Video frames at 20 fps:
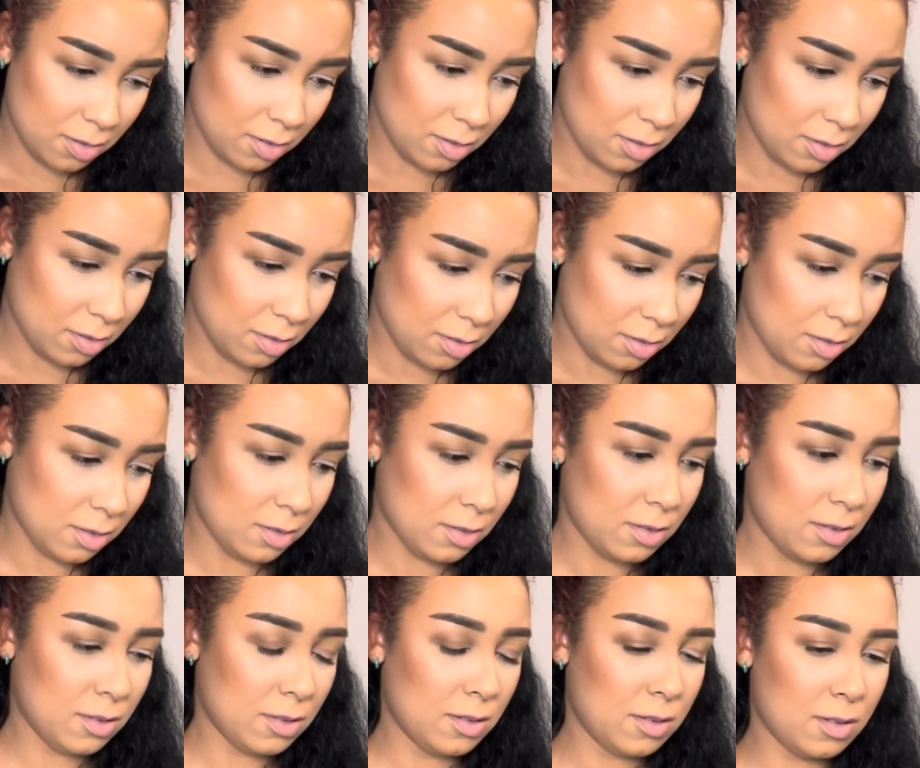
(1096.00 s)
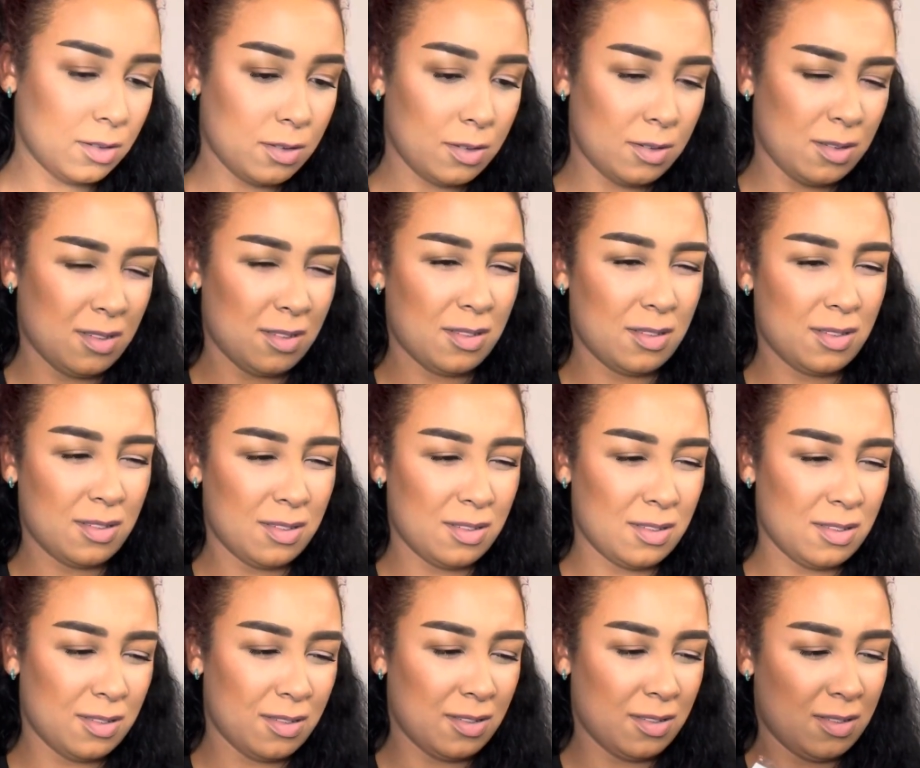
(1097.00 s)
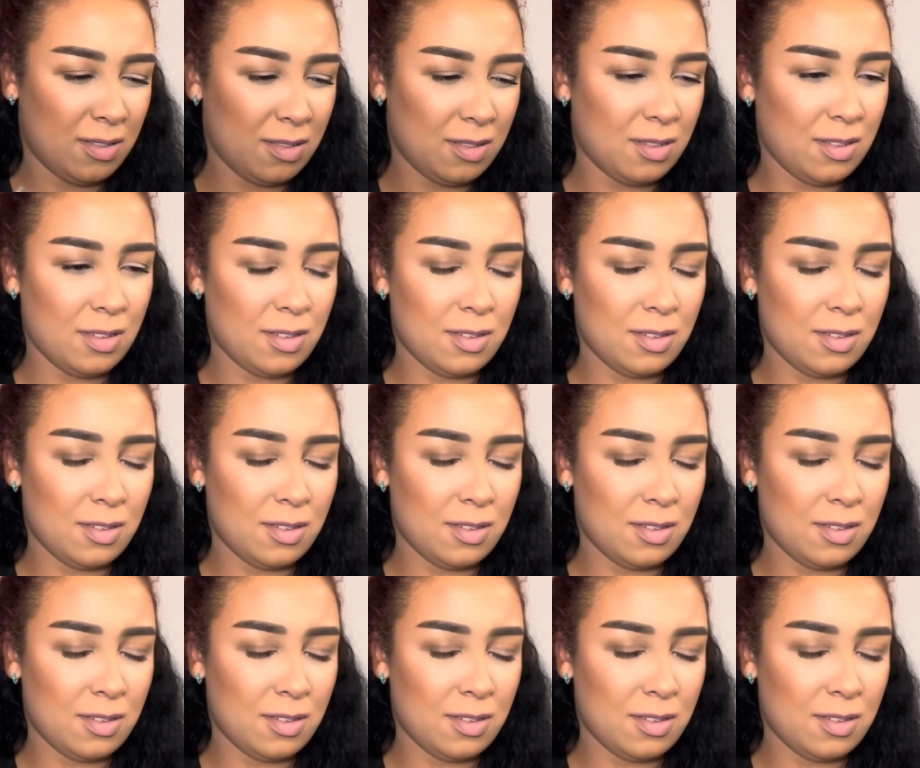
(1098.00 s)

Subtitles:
(no one is talking)